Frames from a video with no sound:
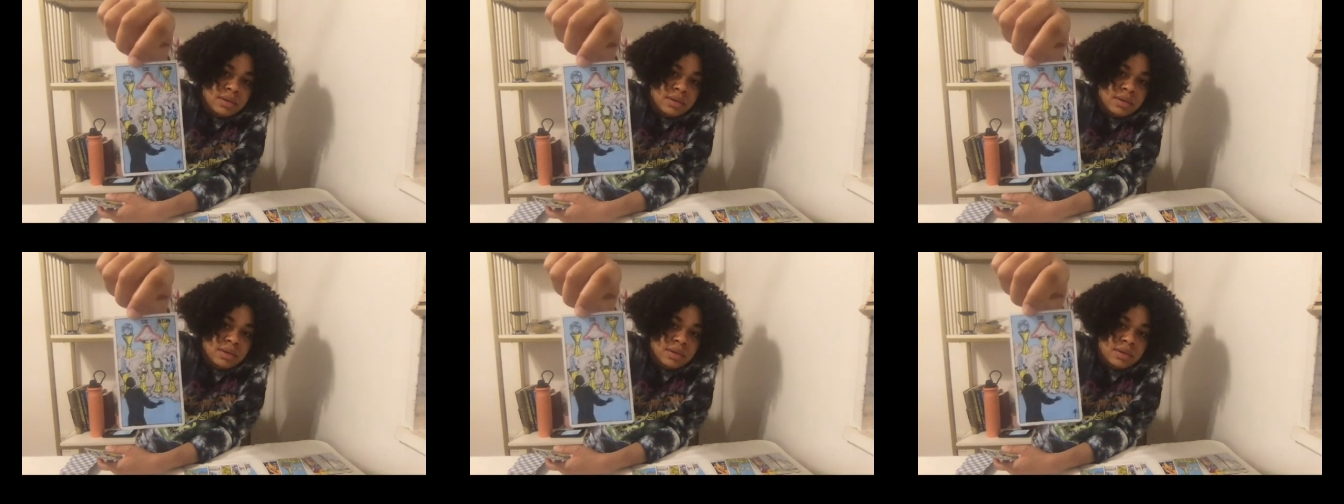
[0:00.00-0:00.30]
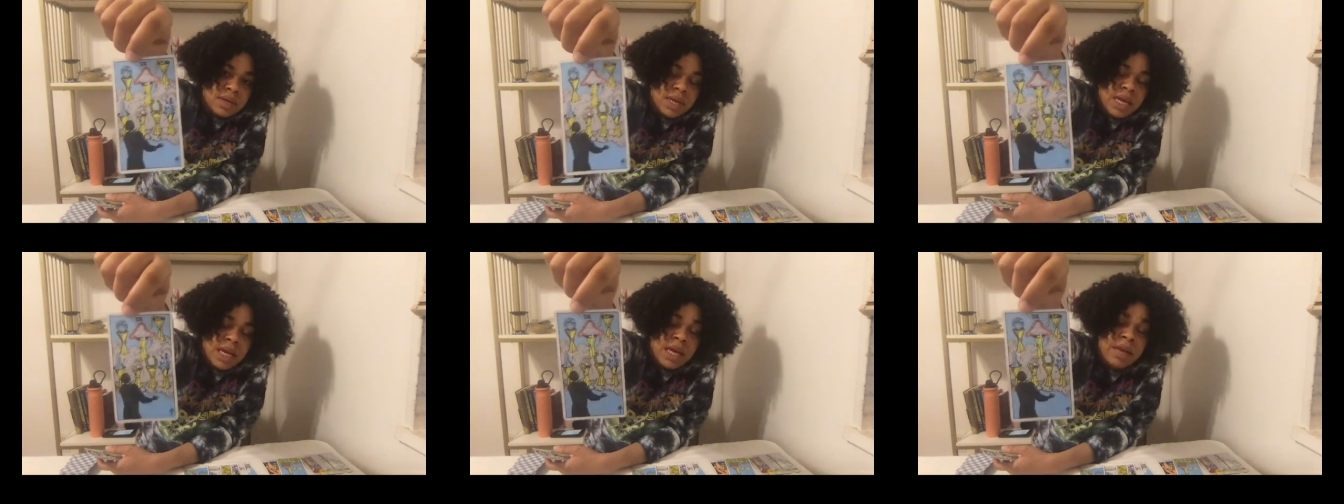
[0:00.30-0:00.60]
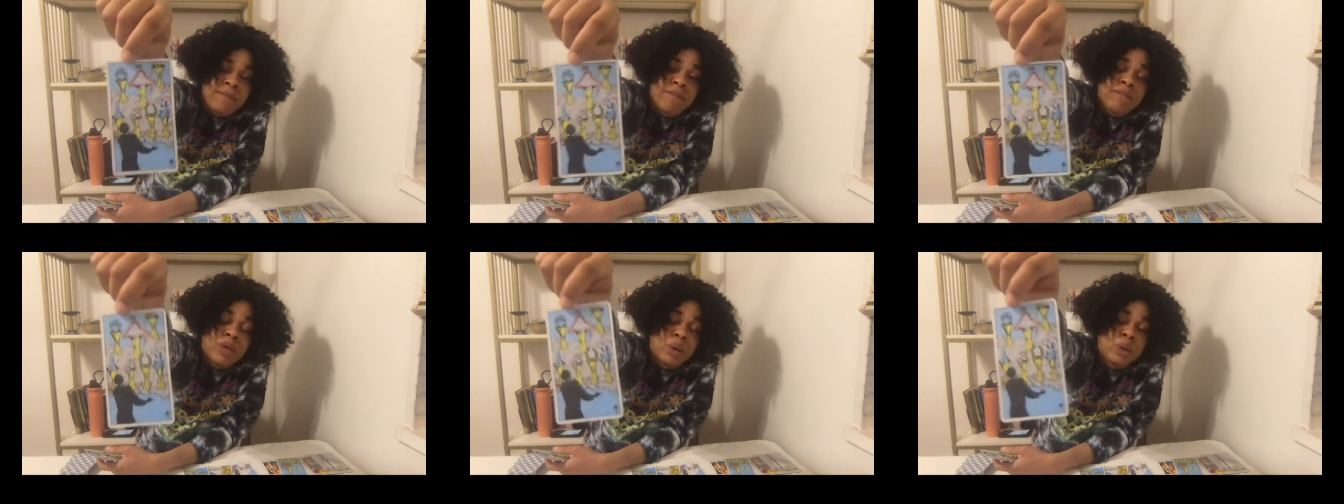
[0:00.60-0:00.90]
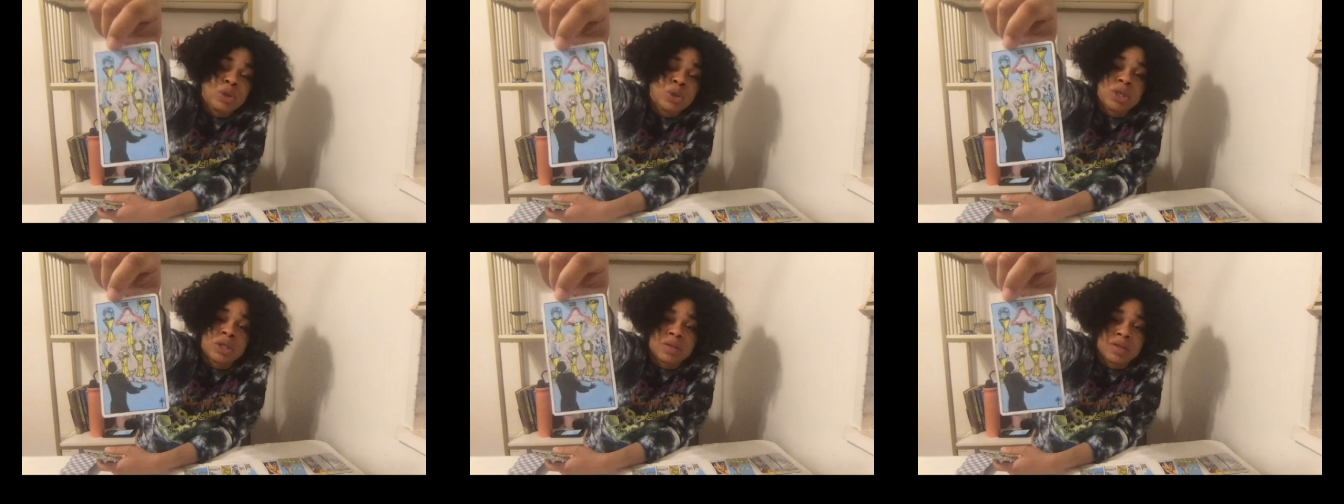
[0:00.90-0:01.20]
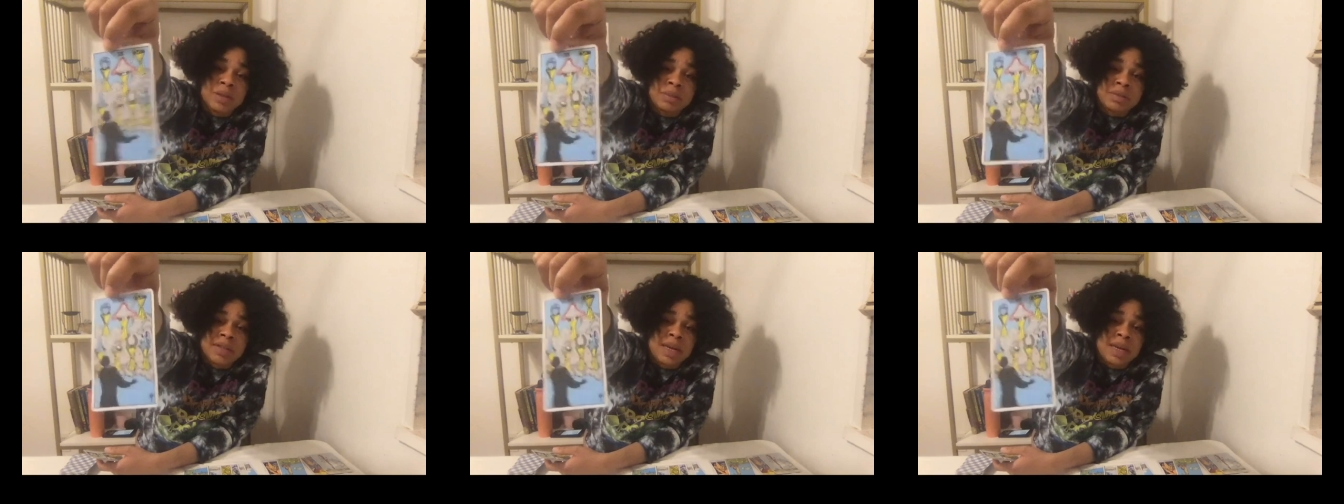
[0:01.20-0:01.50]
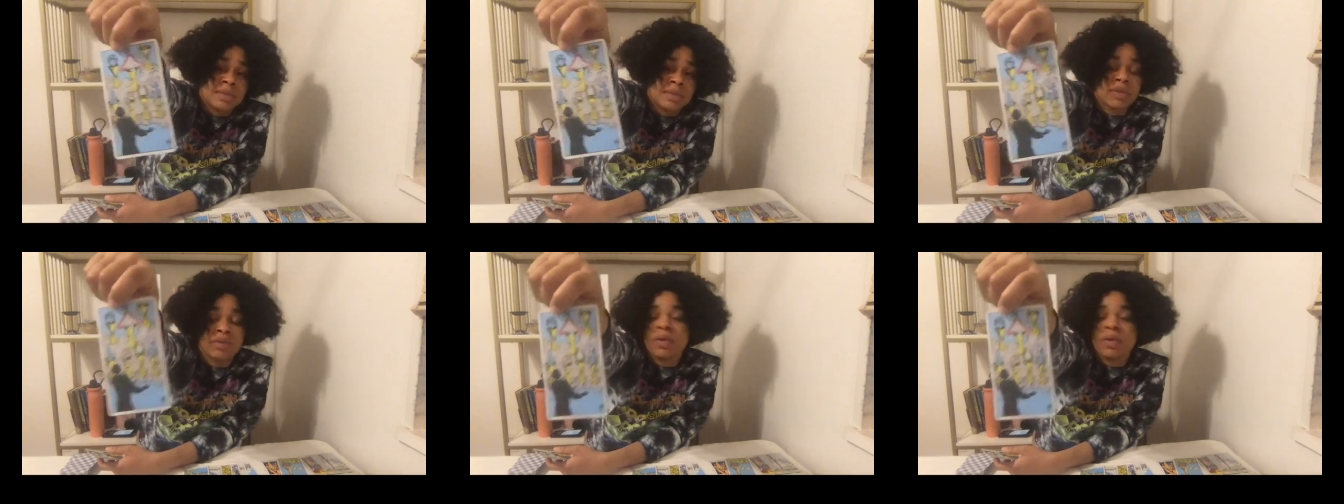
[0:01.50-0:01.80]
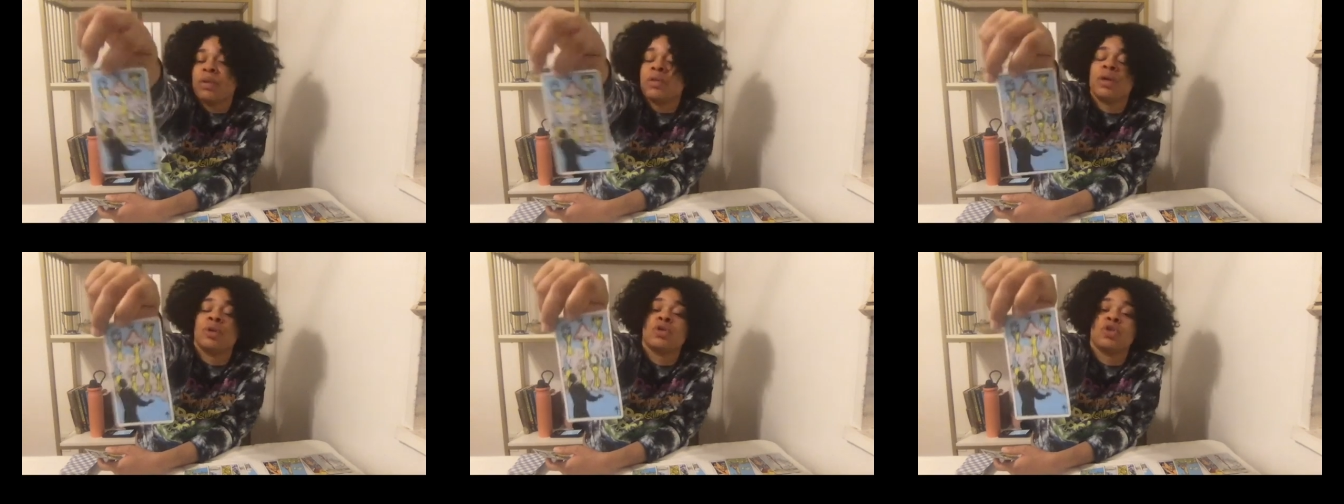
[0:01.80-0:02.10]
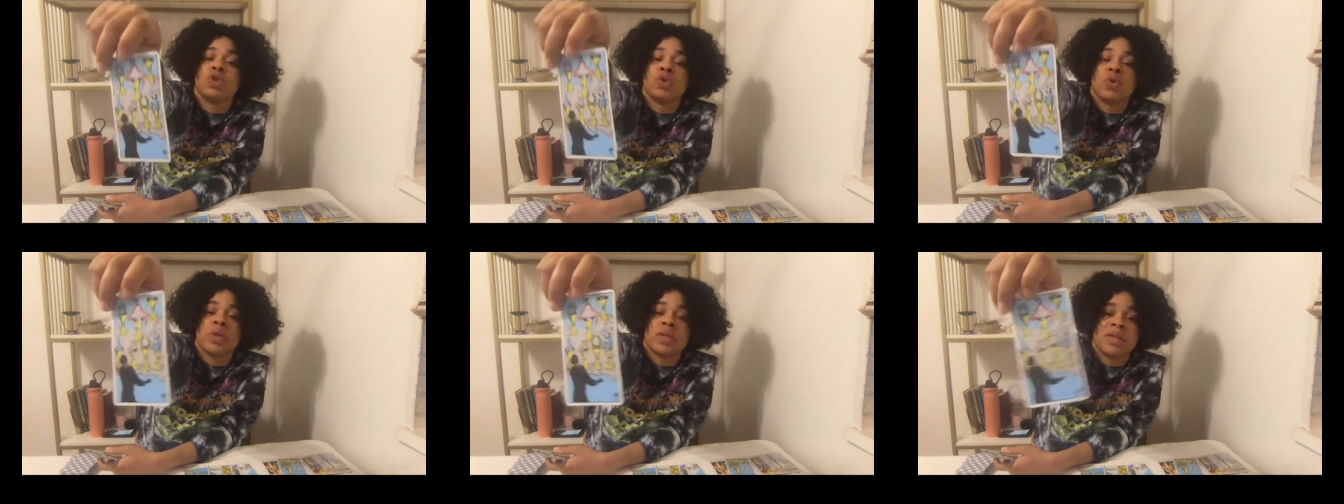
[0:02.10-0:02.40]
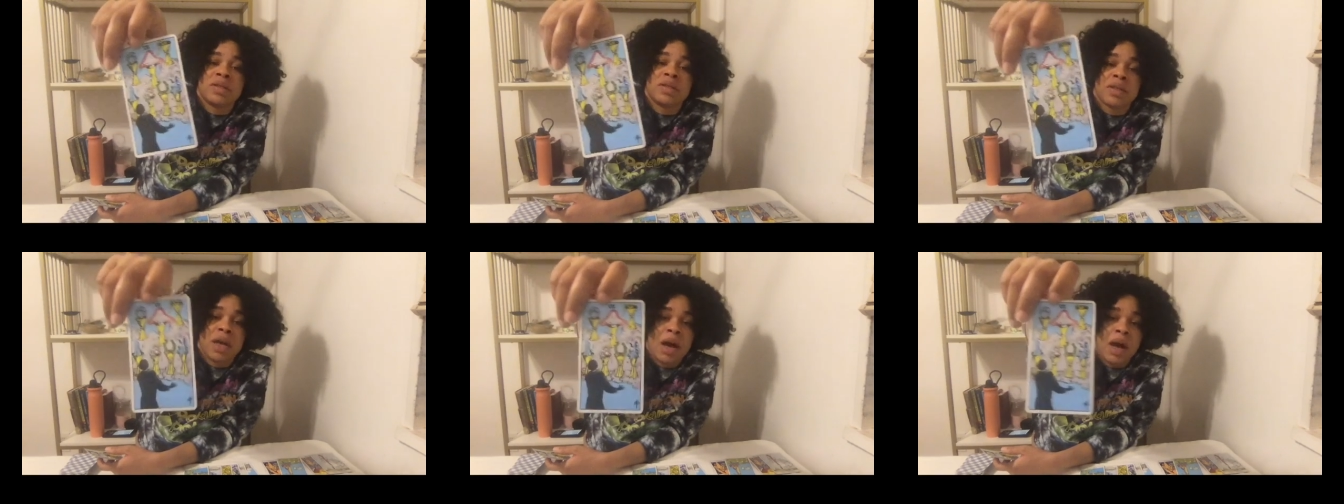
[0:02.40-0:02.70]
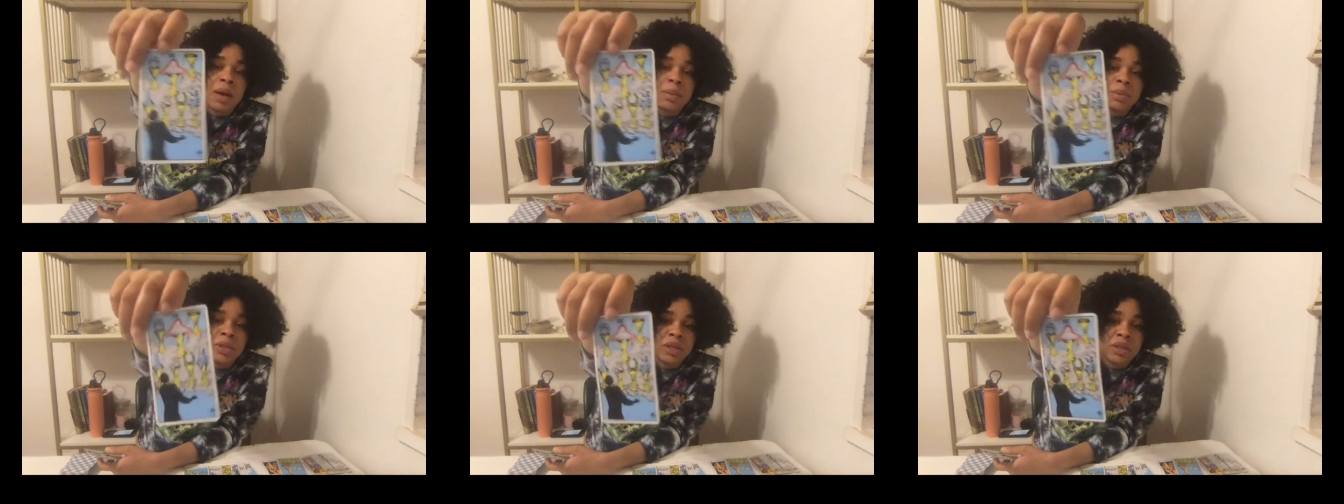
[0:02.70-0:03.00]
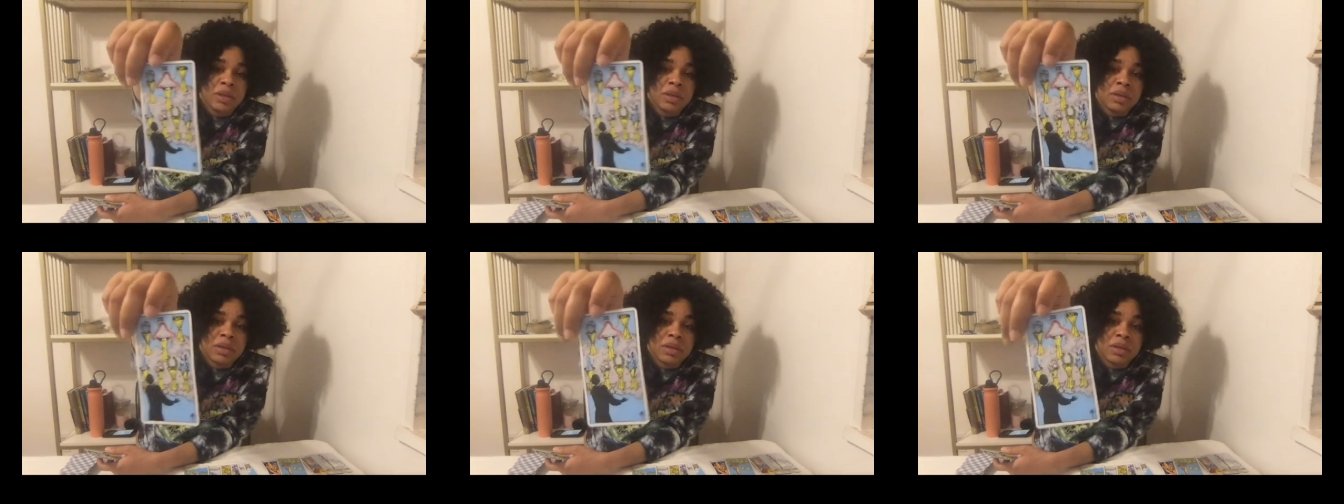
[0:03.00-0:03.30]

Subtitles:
and confusion sometimes around those choices and options.